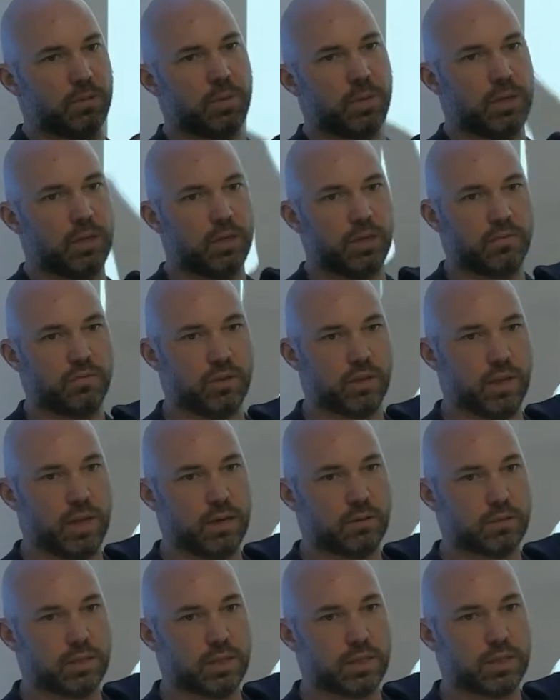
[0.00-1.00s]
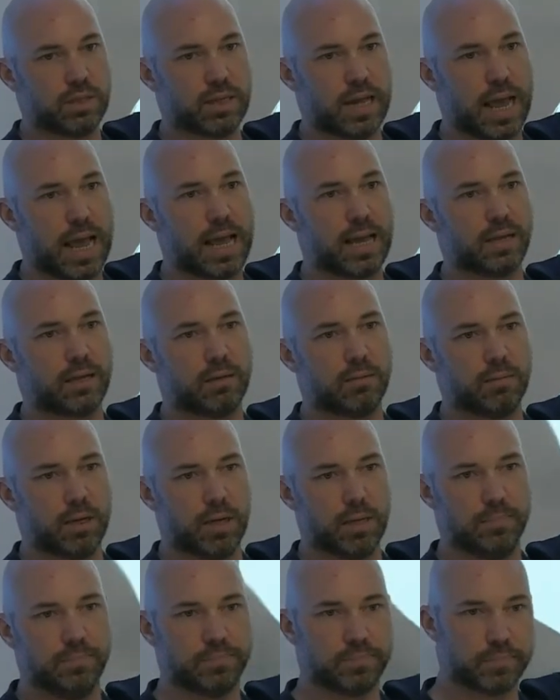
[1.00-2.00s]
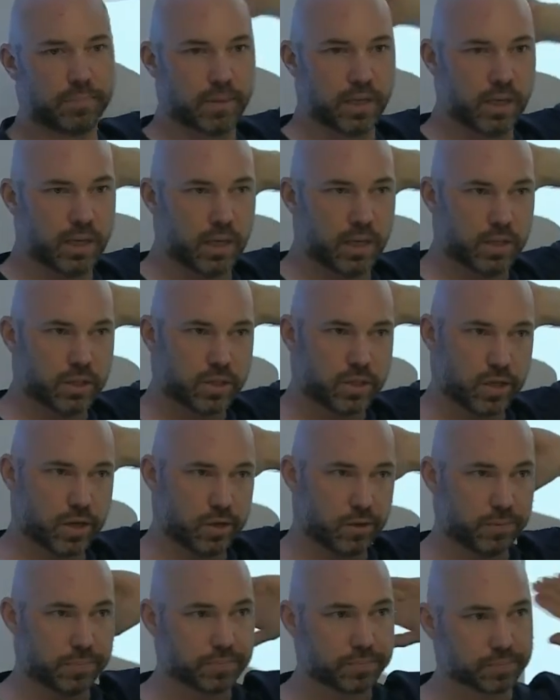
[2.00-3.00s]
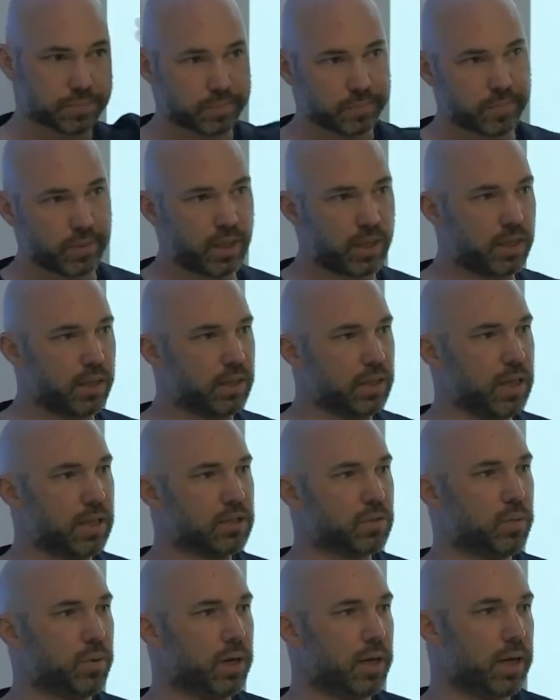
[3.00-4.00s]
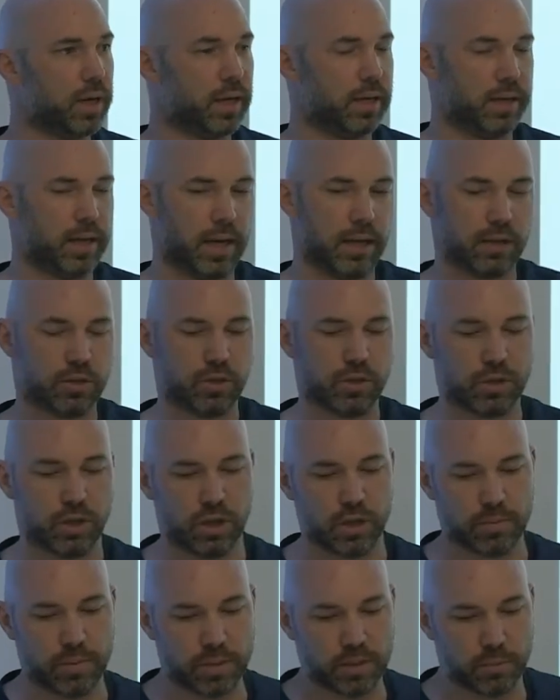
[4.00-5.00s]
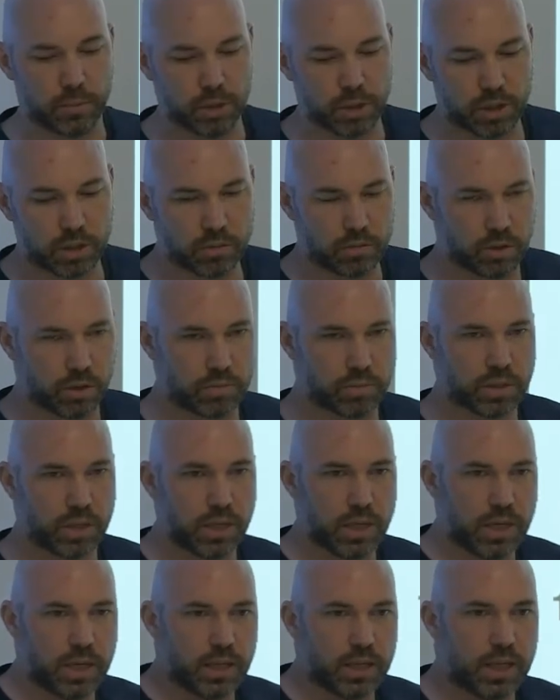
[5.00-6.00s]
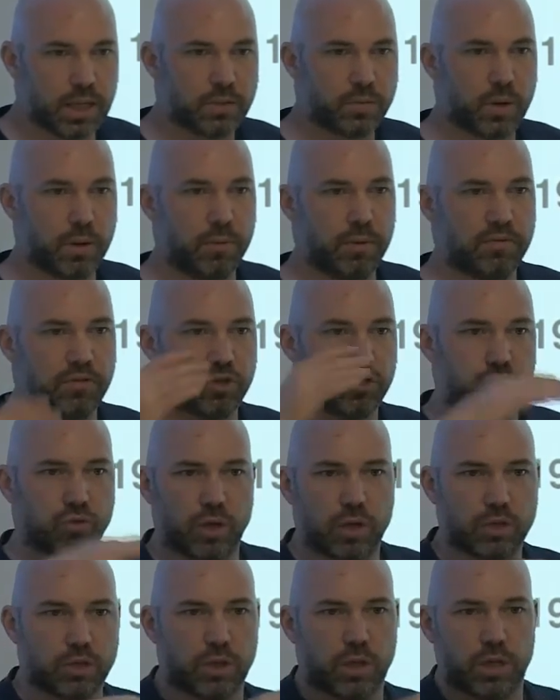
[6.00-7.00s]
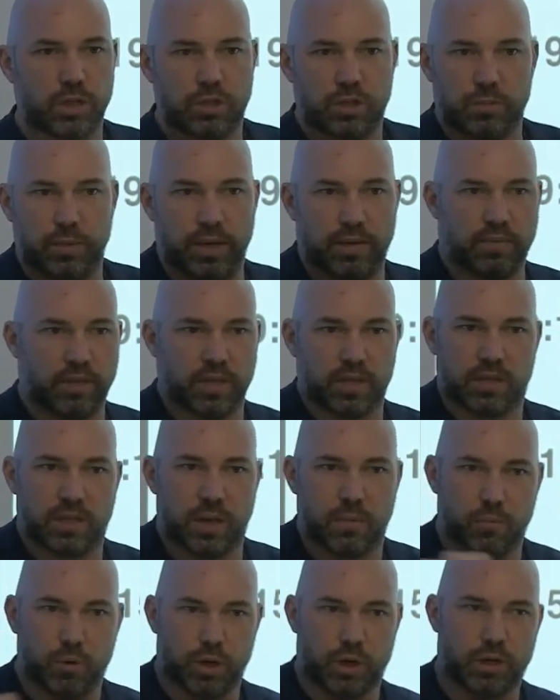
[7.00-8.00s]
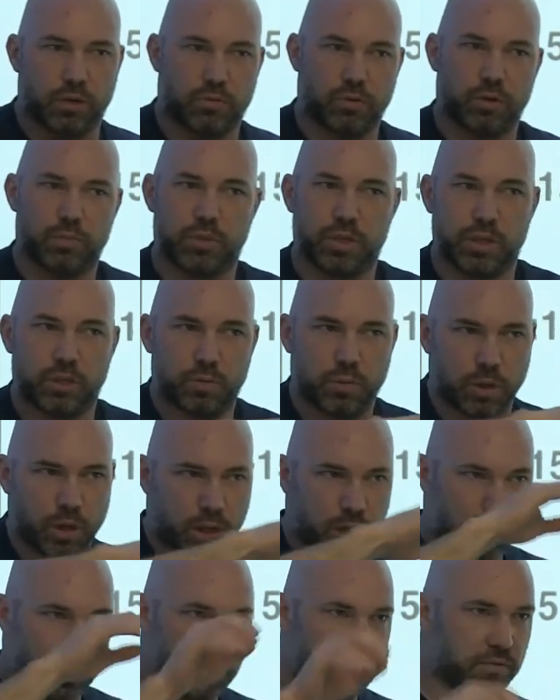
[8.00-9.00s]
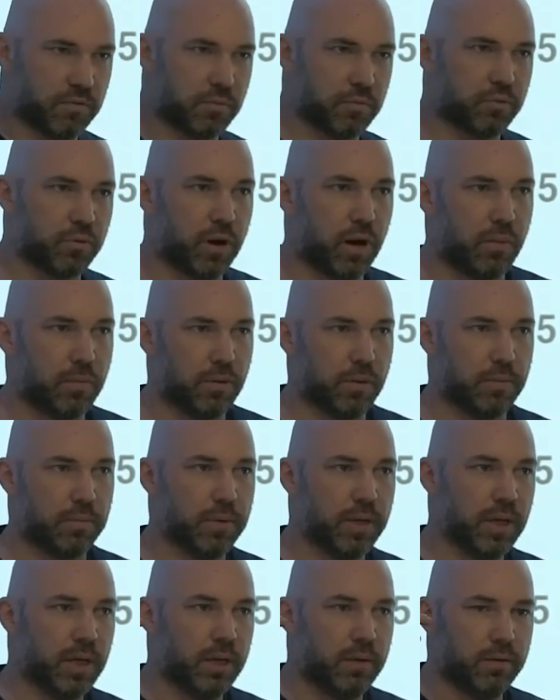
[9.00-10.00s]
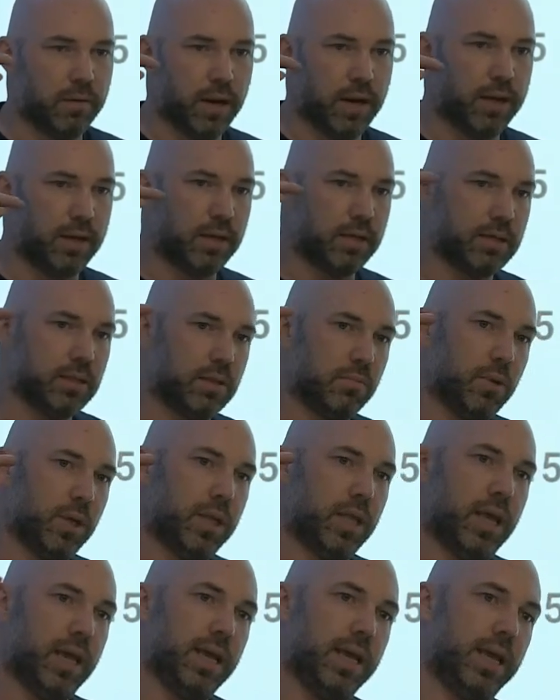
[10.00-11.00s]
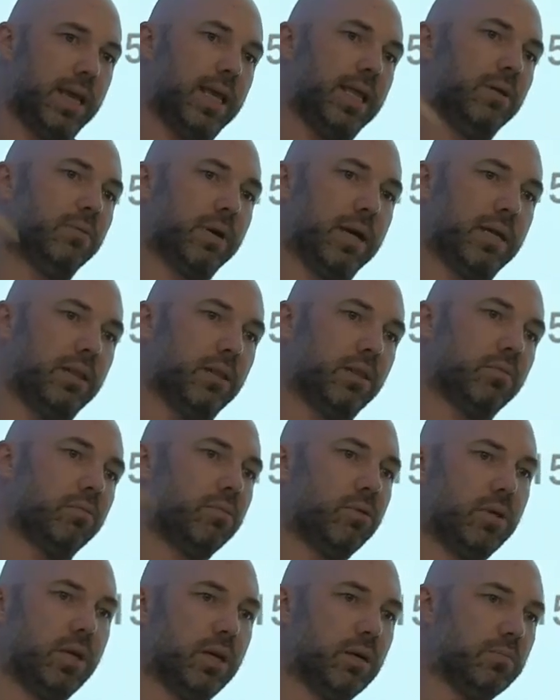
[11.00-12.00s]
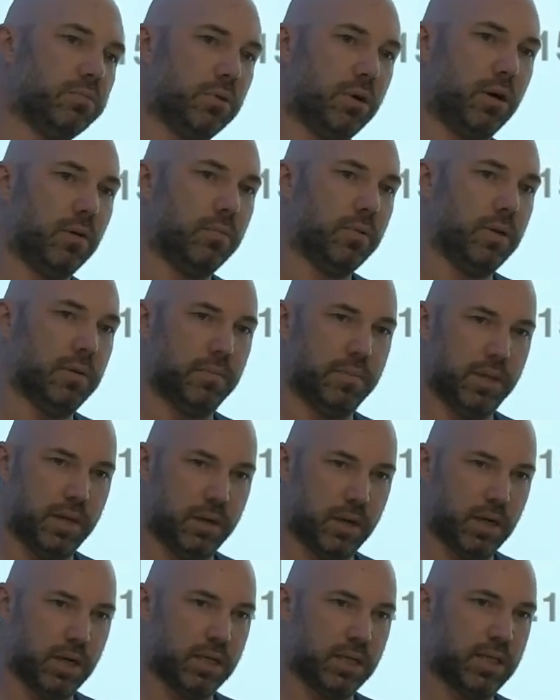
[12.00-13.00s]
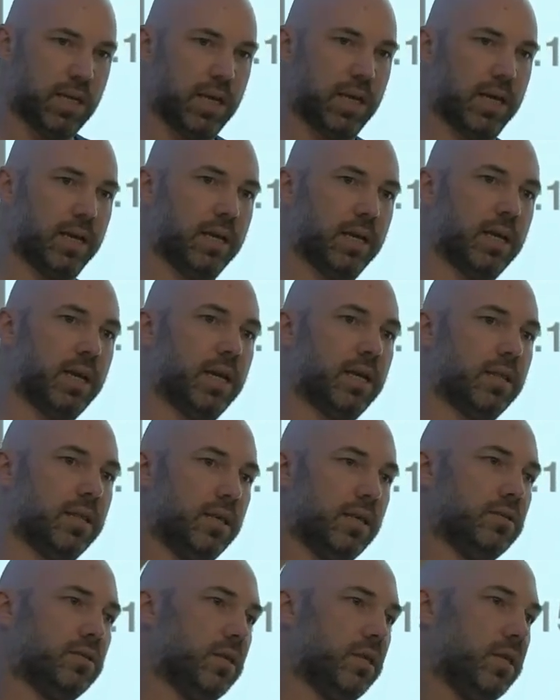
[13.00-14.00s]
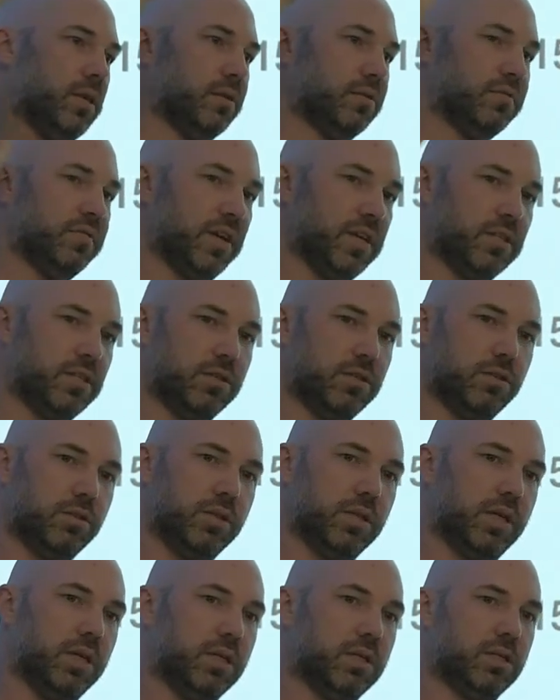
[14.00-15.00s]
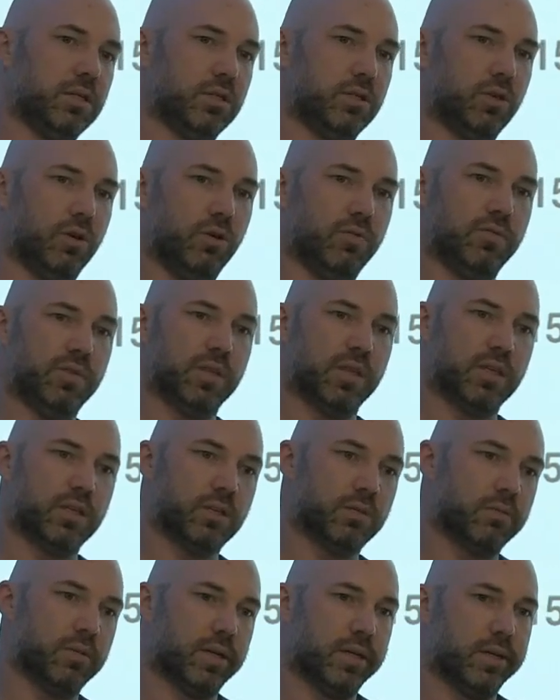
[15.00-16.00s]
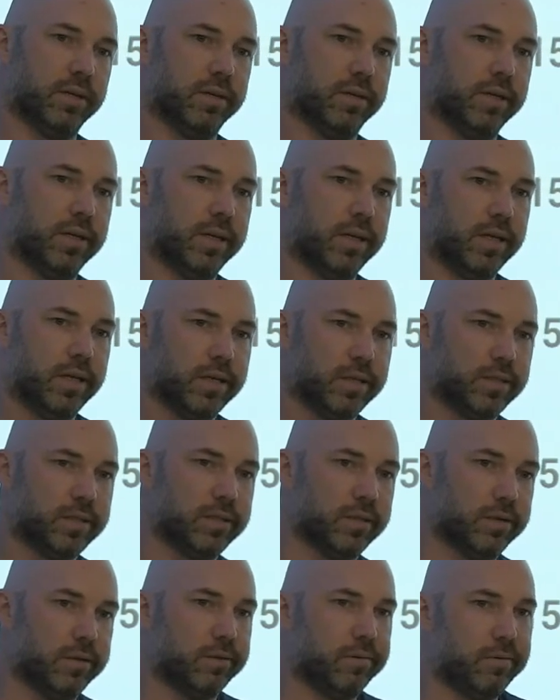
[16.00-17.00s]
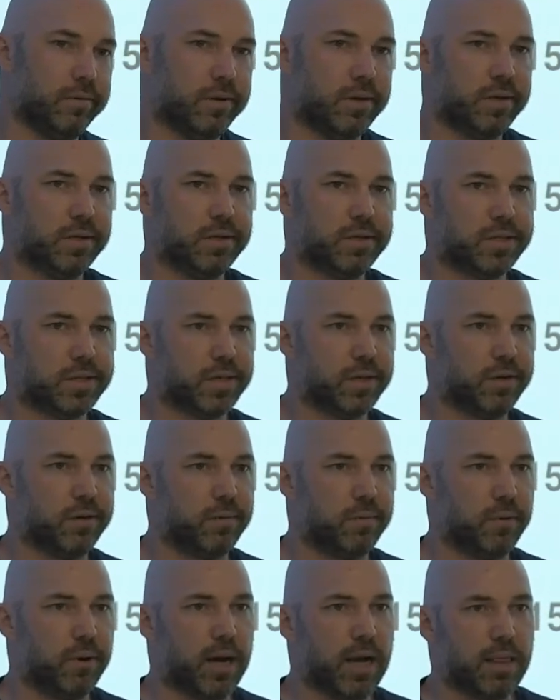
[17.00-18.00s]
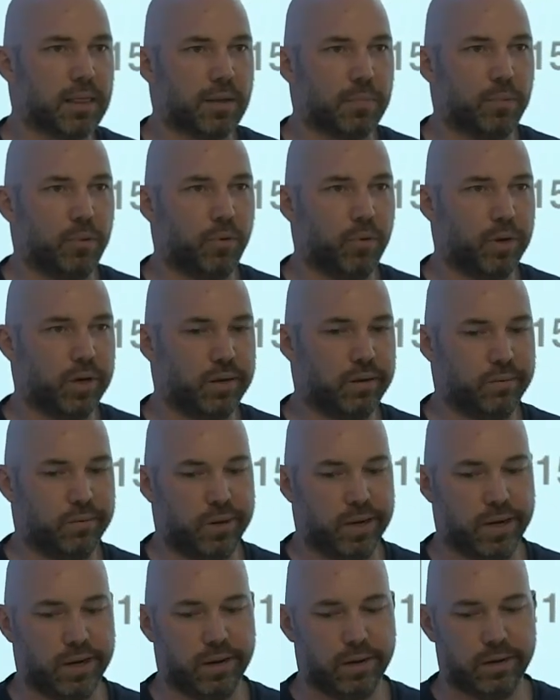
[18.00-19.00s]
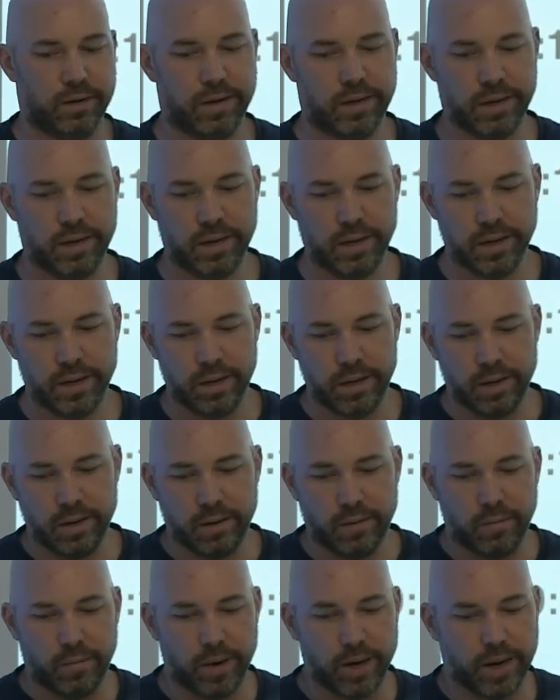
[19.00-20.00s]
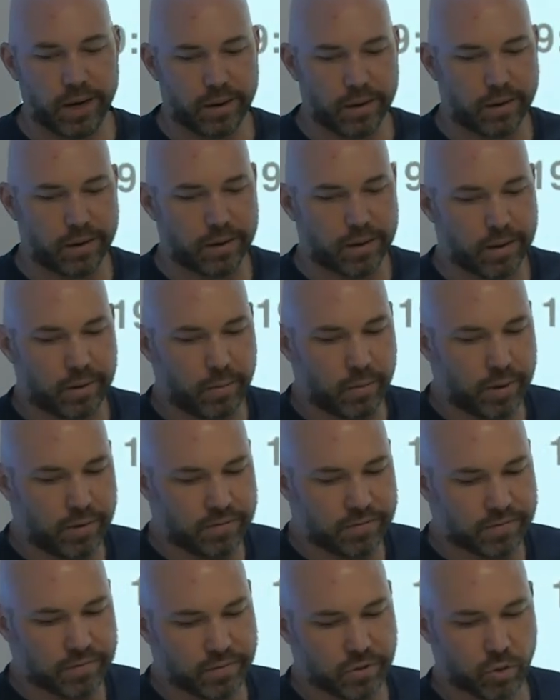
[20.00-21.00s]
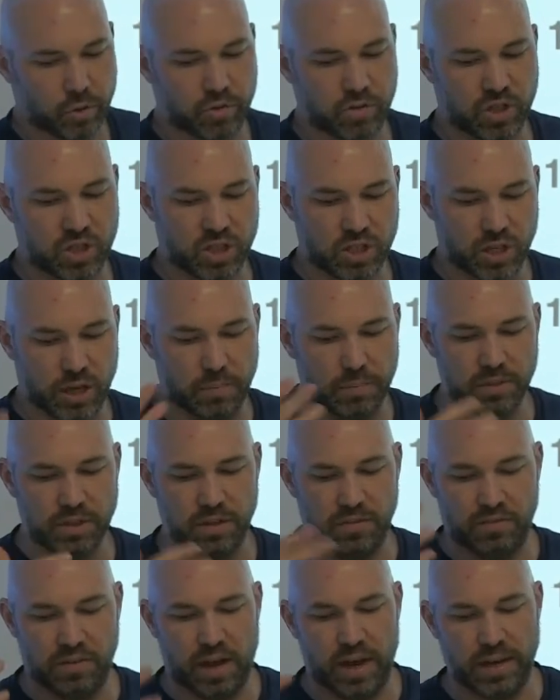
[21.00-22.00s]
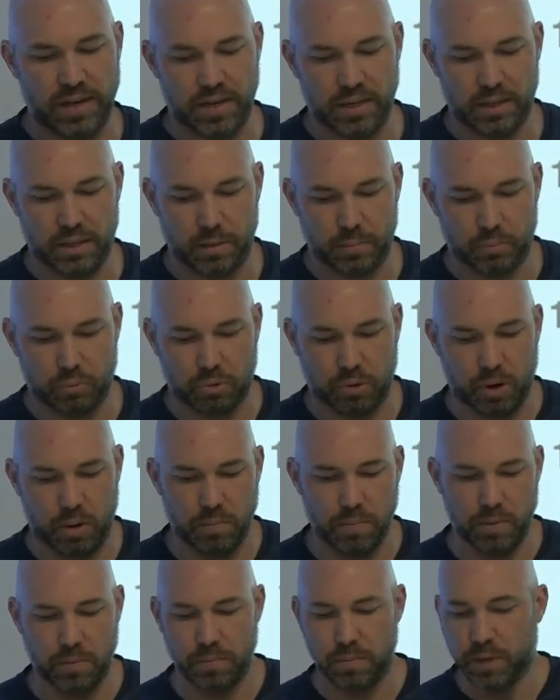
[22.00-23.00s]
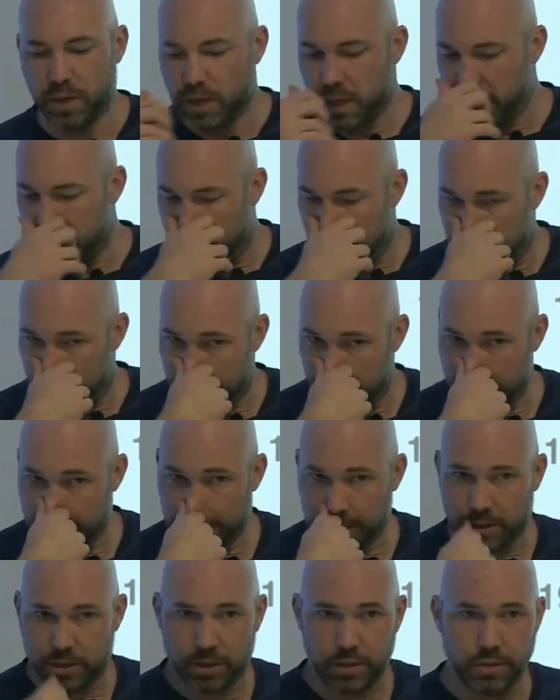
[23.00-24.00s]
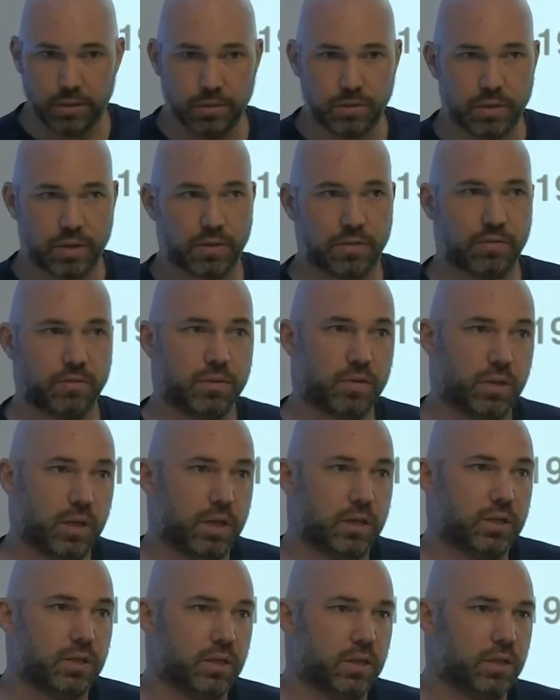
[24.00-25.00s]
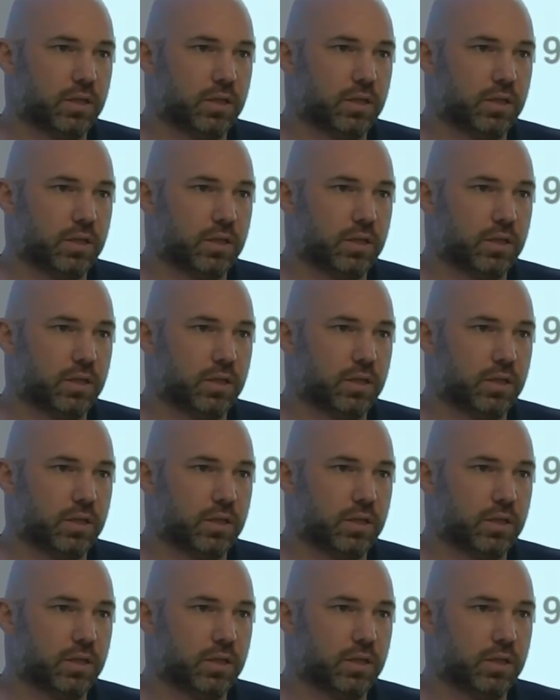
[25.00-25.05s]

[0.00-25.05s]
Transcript: the different layers of the stack, right? So that's why, and Alex will talk about the working groups, that's why we've structured it so we have these sub-working groups, each working on a different problem, right? Because when they iterate through their problem, they're going to say, these are the interfaces you need to solve this, right? So we're at the point where we've sort of subdivided the problem into the